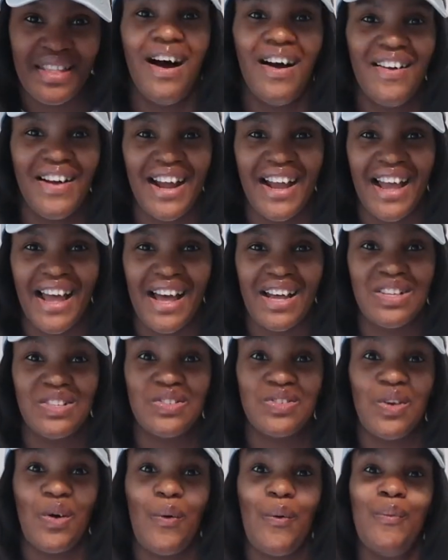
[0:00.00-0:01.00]
Alright guys,
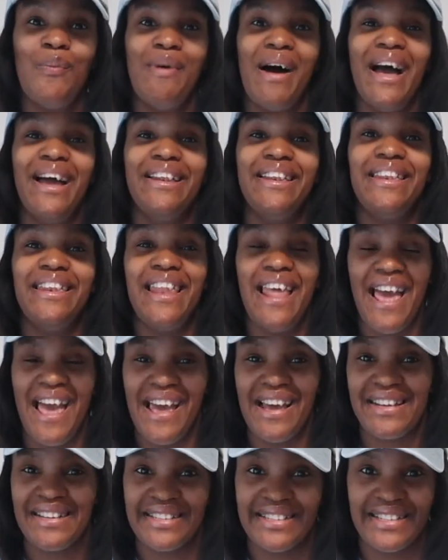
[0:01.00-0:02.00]
so my
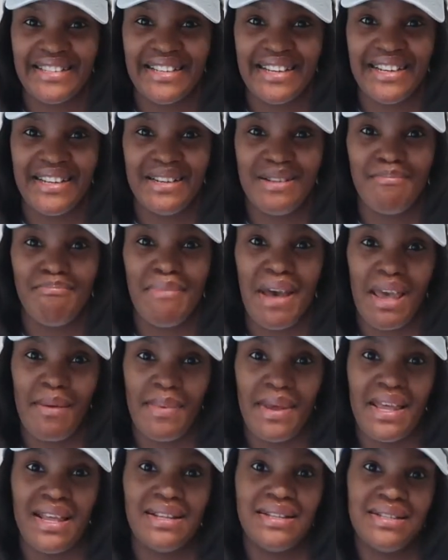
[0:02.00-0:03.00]
next
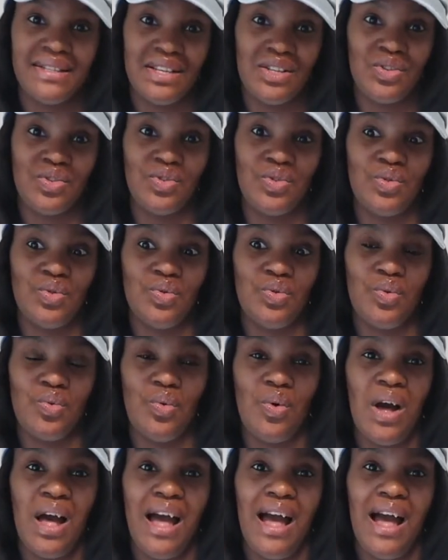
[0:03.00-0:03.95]
baby essential